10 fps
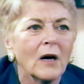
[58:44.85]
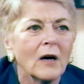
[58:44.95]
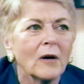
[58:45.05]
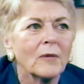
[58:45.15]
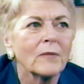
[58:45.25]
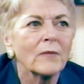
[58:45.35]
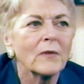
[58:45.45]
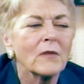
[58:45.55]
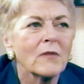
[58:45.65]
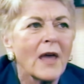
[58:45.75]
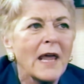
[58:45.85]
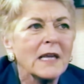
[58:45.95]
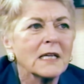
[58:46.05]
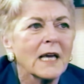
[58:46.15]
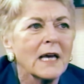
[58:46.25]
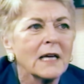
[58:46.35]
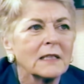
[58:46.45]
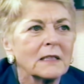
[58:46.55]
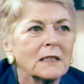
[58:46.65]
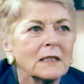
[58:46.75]
Um, they
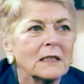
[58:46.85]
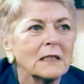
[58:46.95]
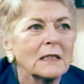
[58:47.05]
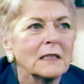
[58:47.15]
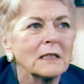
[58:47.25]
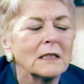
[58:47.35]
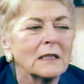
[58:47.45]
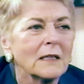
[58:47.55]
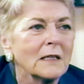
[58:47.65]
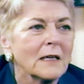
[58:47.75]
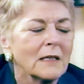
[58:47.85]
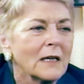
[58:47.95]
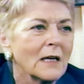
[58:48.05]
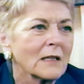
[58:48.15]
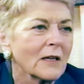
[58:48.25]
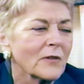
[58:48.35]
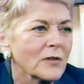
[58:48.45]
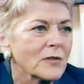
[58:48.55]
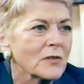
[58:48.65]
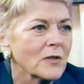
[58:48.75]
can, and I'll, I'll give
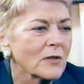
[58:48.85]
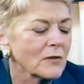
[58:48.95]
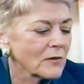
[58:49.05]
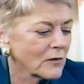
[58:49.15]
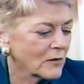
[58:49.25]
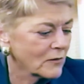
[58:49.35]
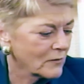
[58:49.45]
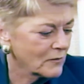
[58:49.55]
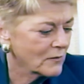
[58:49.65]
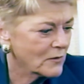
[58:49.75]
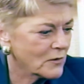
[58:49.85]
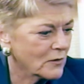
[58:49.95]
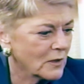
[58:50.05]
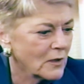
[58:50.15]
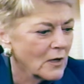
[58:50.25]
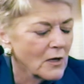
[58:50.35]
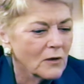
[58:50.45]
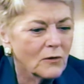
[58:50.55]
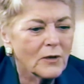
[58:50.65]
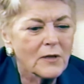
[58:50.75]
you a, a little story.
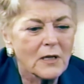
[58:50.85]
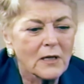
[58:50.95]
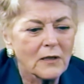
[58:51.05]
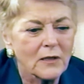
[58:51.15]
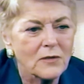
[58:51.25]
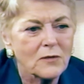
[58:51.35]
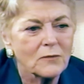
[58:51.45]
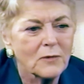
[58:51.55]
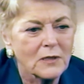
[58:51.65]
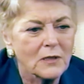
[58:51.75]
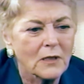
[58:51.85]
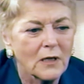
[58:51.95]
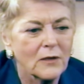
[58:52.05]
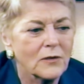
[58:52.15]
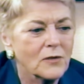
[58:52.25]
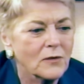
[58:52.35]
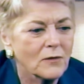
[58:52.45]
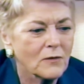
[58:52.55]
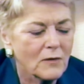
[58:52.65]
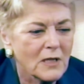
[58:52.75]
Laura, the youngest, went to college,
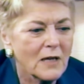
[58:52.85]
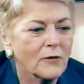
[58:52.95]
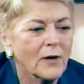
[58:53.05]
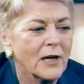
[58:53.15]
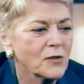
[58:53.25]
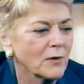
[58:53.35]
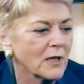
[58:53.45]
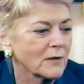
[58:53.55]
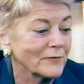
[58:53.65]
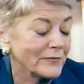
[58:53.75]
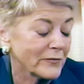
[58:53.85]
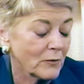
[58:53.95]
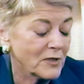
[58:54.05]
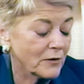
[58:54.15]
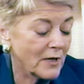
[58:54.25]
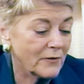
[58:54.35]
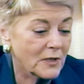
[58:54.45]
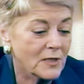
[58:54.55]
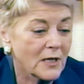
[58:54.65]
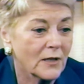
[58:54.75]
graduated, was a graphic
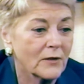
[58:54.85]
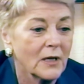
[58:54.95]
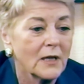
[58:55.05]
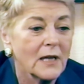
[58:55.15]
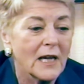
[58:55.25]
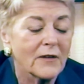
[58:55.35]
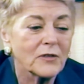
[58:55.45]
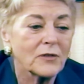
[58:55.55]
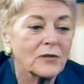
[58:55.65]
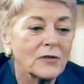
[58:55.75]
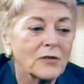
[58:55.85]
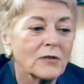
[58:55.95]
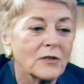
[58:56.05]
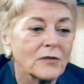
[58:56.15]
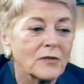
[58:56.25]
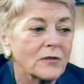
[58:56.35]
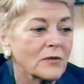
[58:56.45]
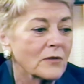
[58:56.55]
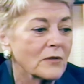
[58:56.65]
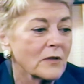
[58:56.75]
designer. After two years
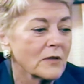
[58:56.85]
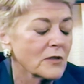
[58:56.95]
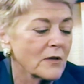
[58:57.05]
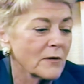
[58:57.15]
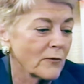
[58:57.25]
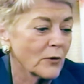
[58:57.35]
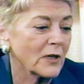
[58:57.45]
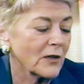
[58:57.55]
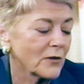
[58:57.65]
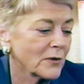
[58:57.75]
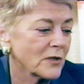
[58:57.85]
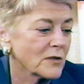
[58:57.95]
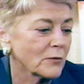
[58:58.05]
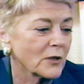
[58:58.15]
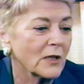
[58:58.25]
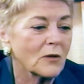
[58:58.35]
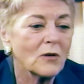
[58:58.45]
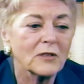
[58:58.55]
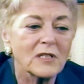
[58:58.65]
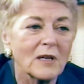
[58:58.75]
of working, three years of working,
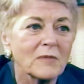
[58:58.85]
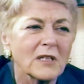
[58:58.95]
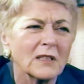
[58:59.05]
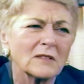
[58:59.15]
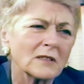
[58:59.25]
called us up and said,